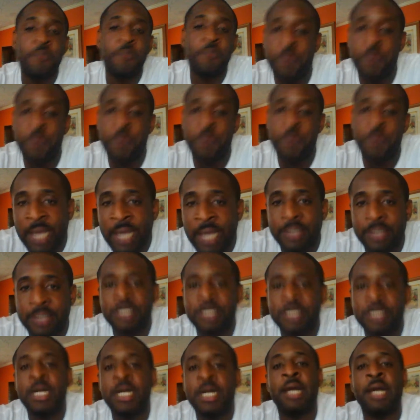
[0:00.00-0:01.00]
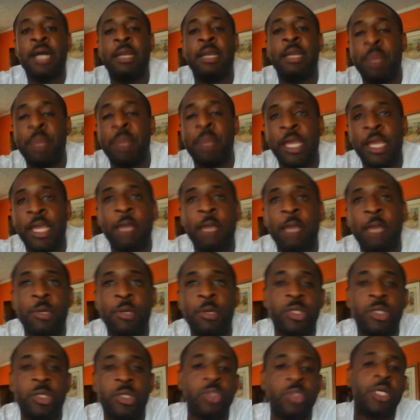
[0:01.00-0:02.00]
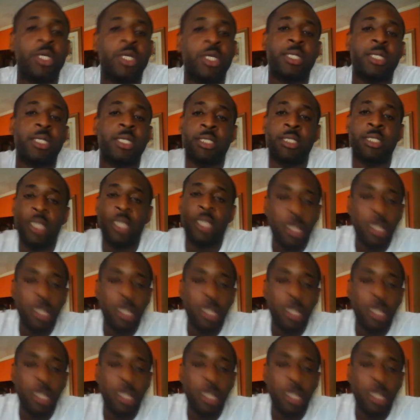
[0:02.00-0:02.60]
fire and I'm able to just